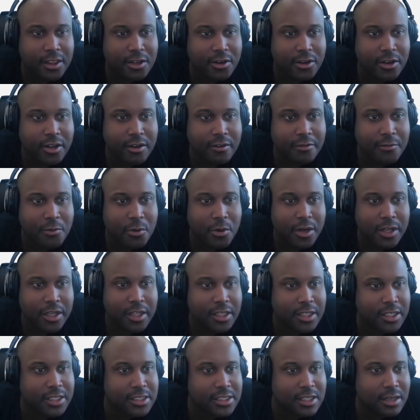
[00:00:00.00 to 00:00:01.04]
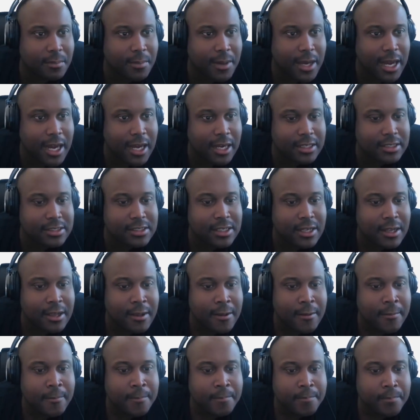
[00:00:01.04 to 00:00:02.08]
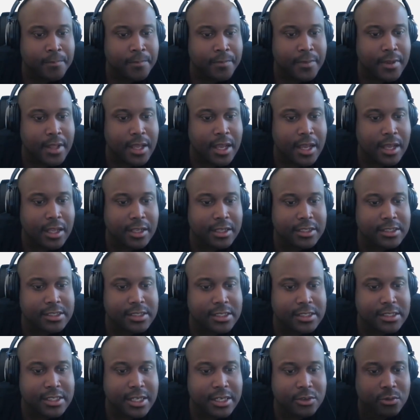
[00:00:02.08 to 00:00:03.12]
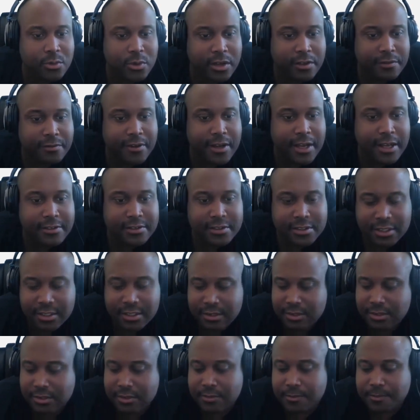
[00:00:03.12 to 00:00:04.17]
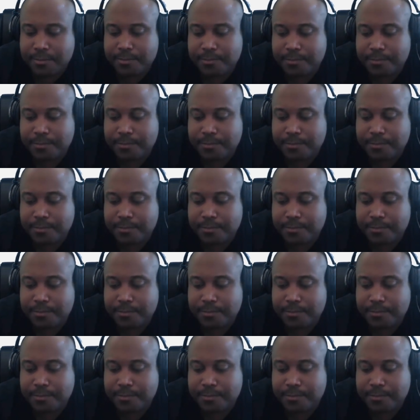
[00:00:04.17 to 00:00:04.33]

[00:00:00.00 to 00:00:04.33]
30 or 40 of these in a box. Let's just say 25 cents.